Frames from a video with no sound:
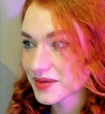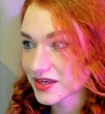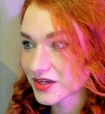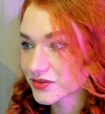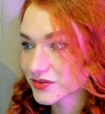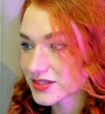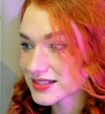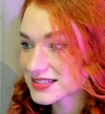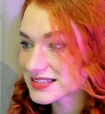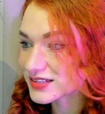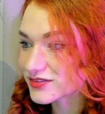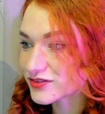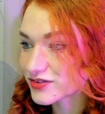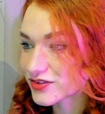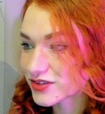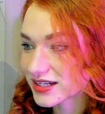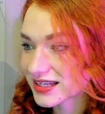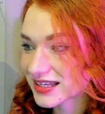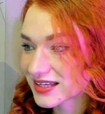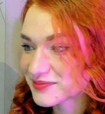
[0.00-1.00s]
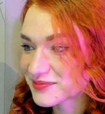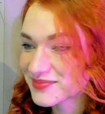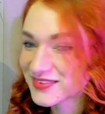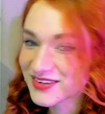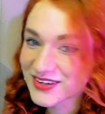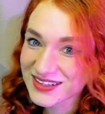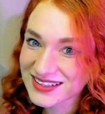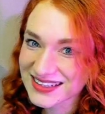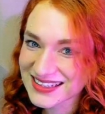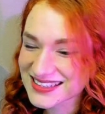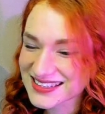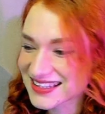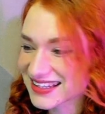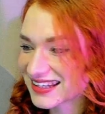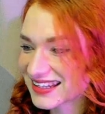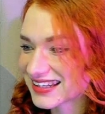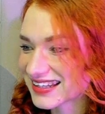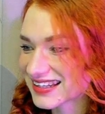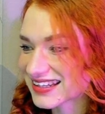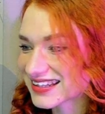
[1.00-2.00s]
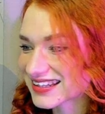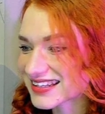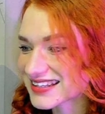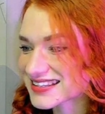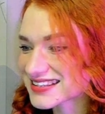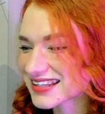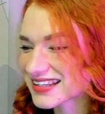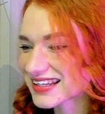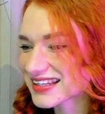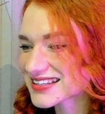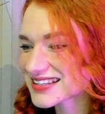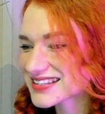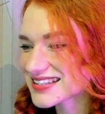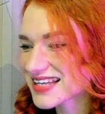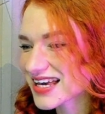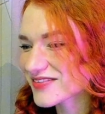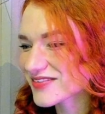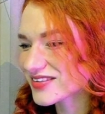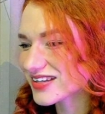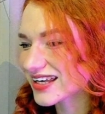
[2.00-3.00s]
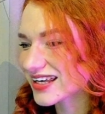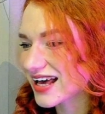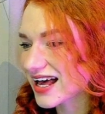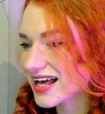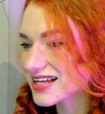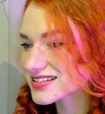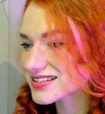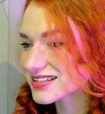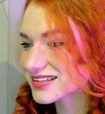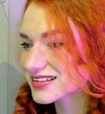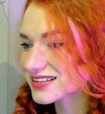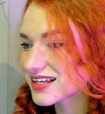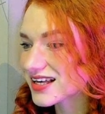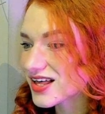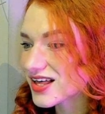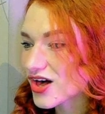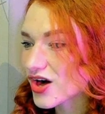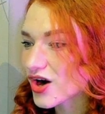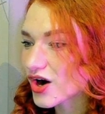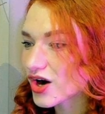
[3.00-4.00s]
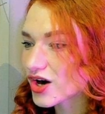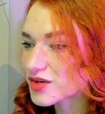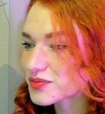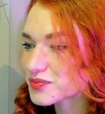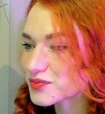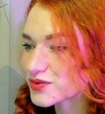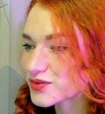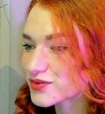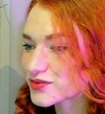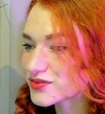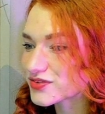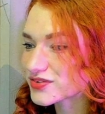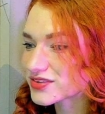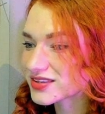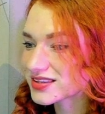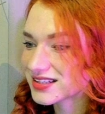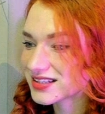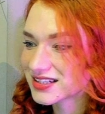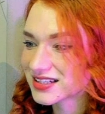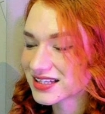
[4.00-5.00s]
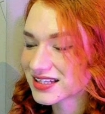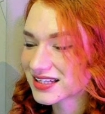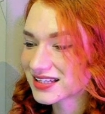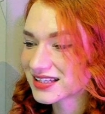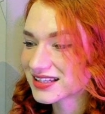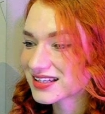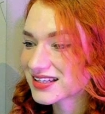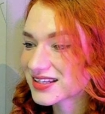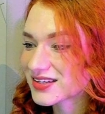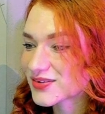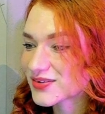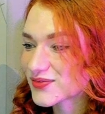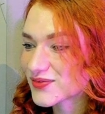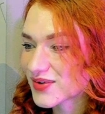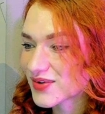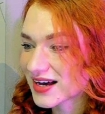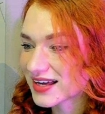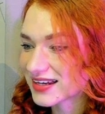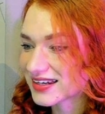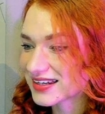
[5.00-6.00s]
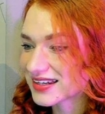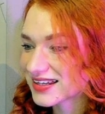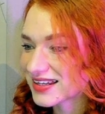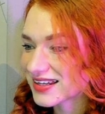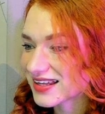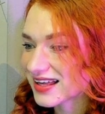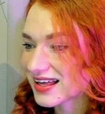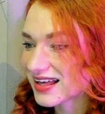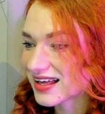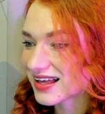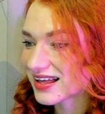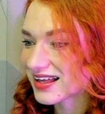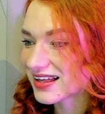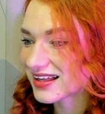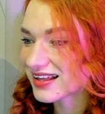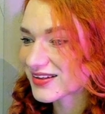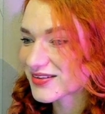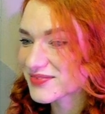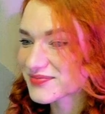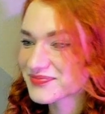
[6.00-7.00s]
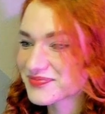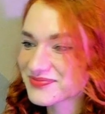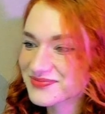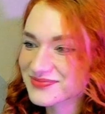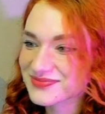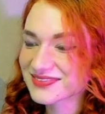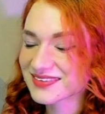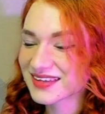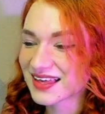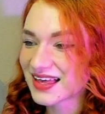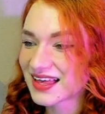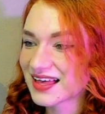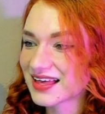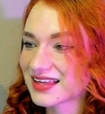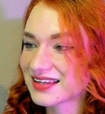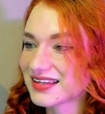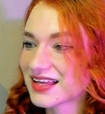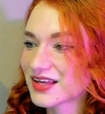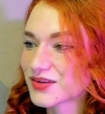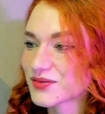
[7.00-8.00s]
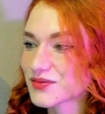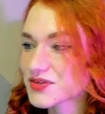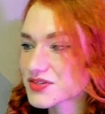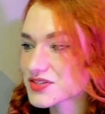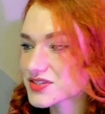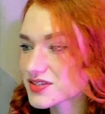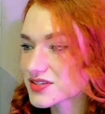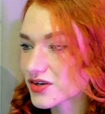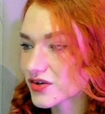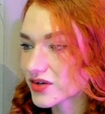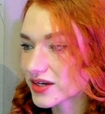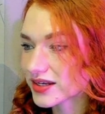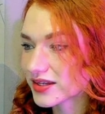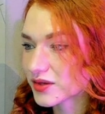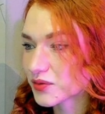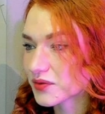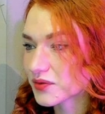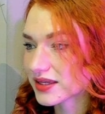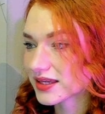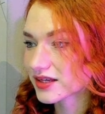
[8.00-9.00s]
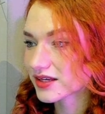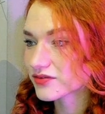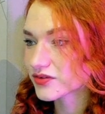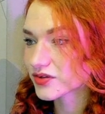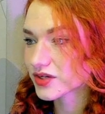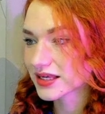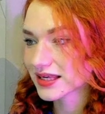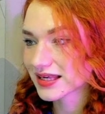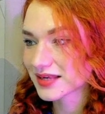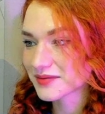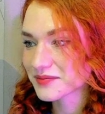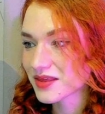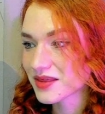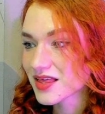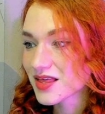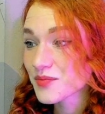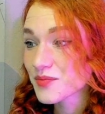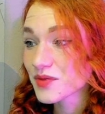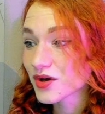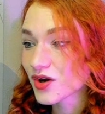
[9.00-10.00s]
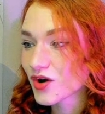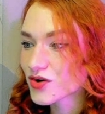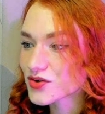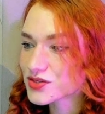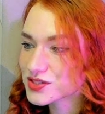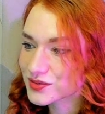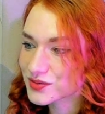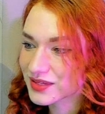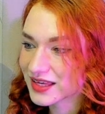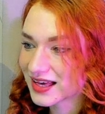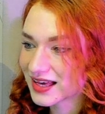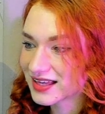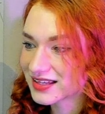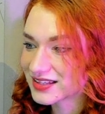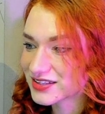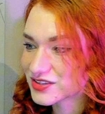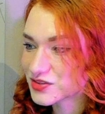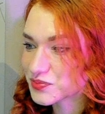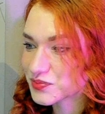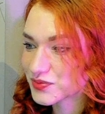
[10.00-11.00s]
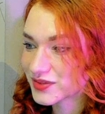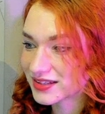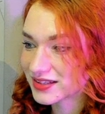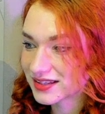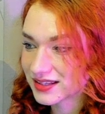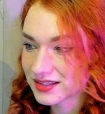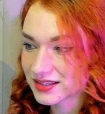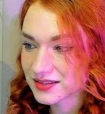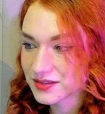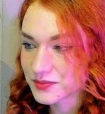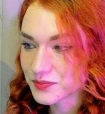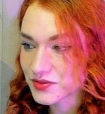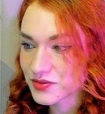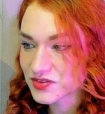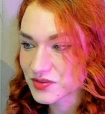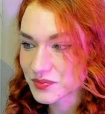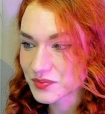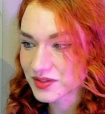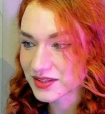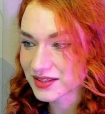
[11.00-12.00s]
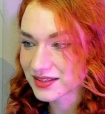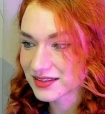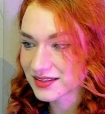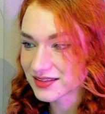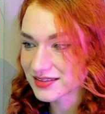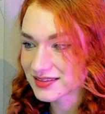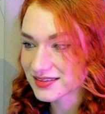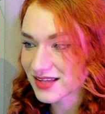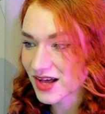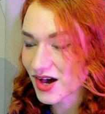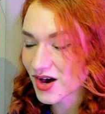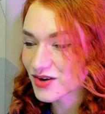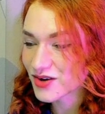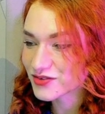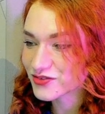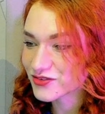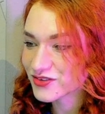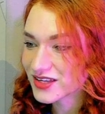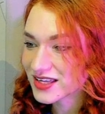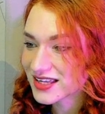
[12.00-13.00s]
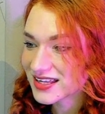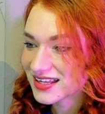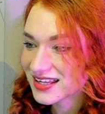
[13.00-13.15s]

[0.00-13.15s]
big risk for him or his king. His king safely castled on move 31, and that was already winning for him. But also he had these brilliant possibilities of